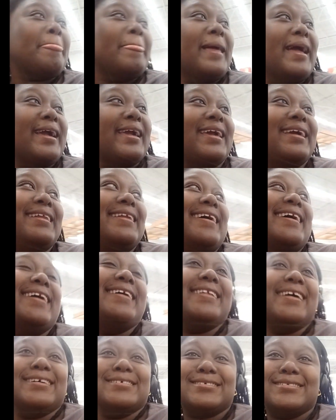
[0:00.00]
I
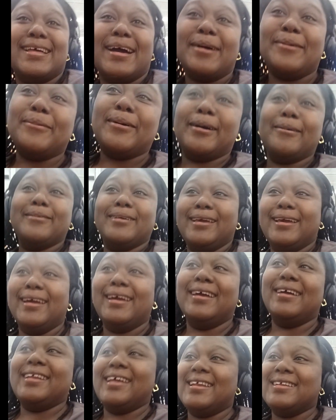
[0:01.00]
cannot. That's not why we
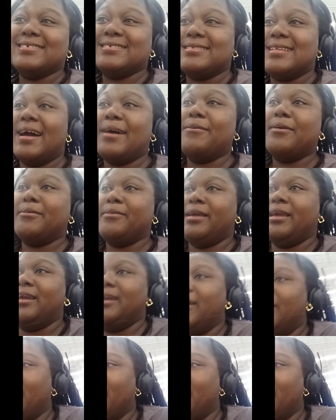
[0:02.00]
here. That is not why we here.